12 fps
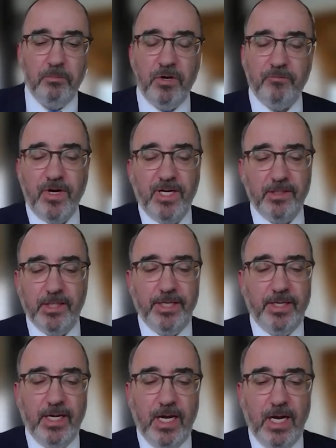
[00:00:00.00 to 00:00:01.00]

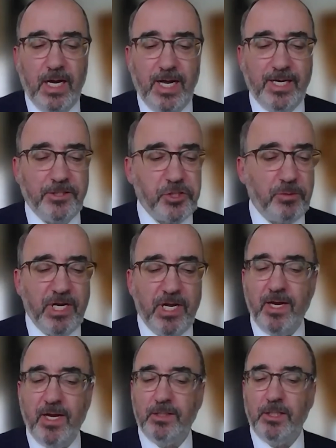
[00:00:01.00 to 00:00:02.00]
Finally, I jumped
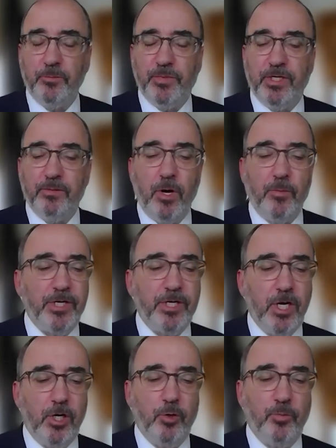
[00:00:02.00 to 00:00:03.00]
ahead a little bit a moment
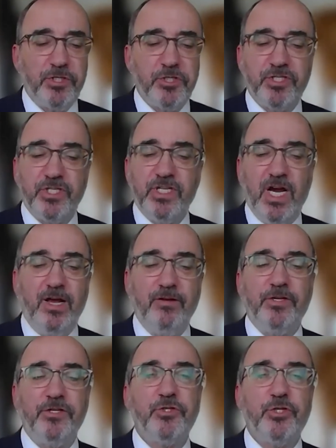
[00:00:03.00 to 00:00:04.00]
ago, but just to dive
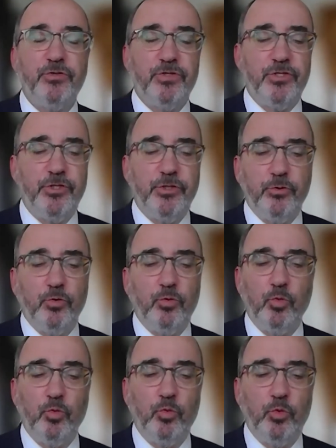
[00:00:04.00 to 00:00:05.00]
into the
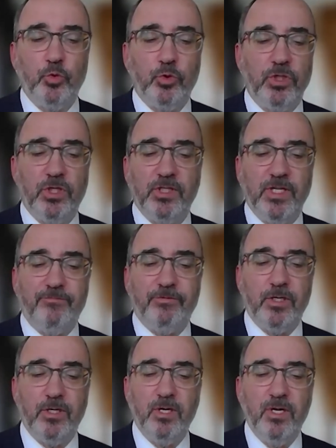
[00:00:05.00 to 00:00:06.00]
new Rule
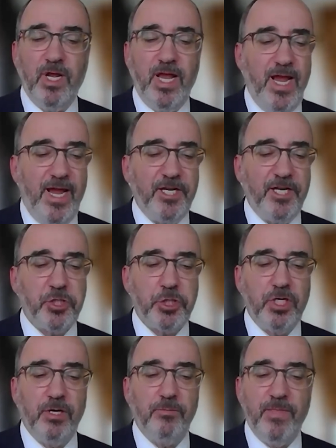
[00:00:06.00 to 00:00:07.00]
11H
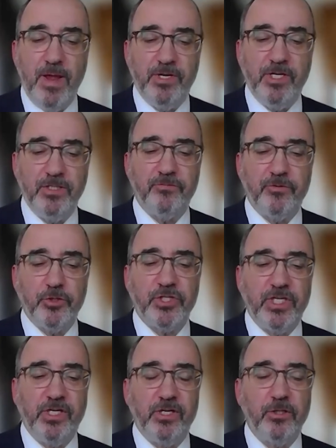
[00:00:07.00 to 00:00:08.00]
amendment,
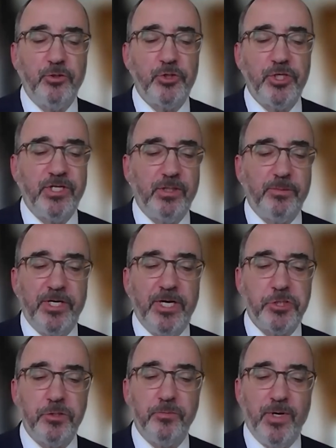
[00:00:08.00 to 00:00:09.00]
diversity, inclusion, and
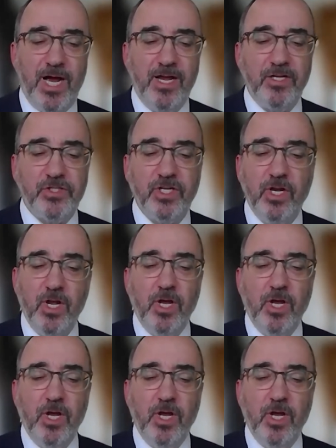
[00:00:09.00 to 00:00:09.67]
elimination of bias.